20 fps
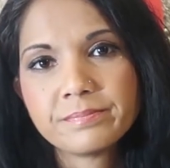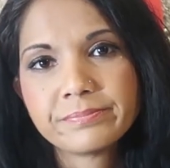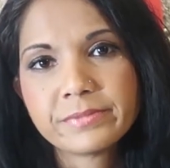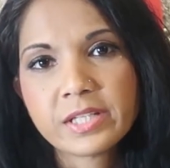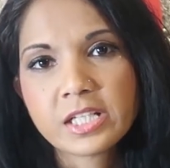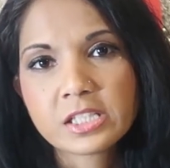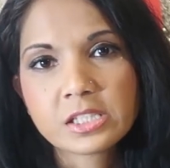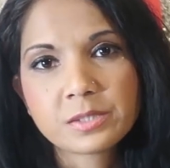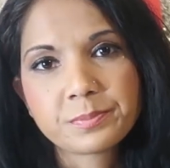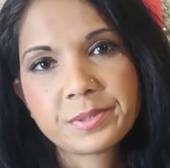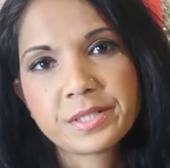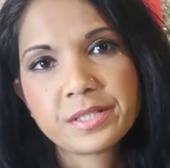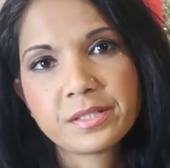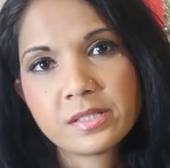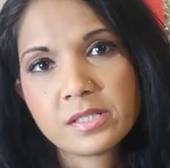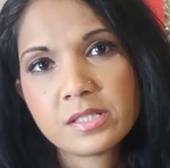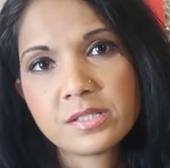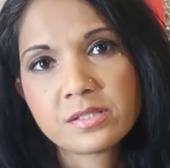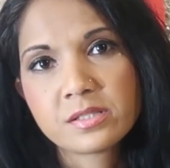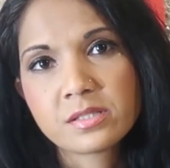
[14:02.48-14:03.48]

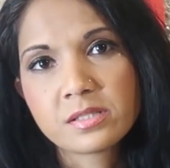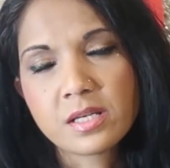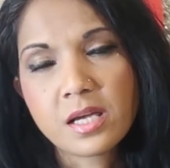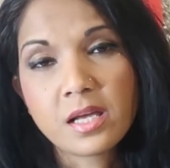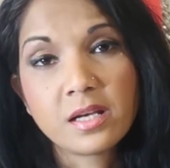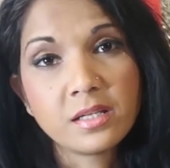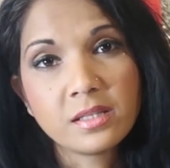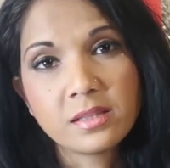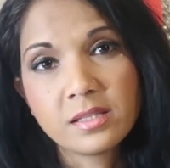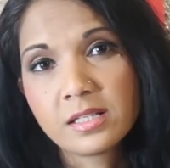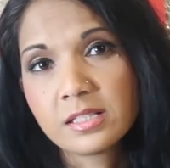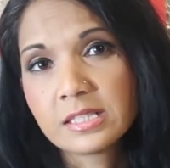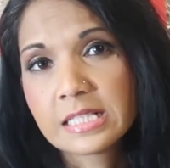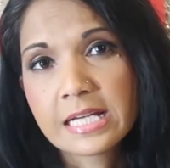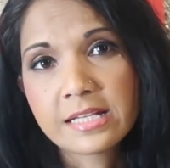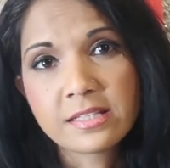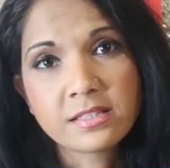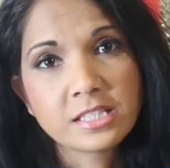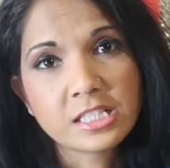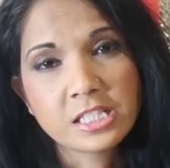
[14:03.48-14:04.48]
experienced anything
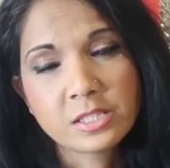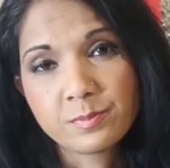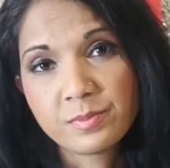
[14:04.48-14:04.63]
like this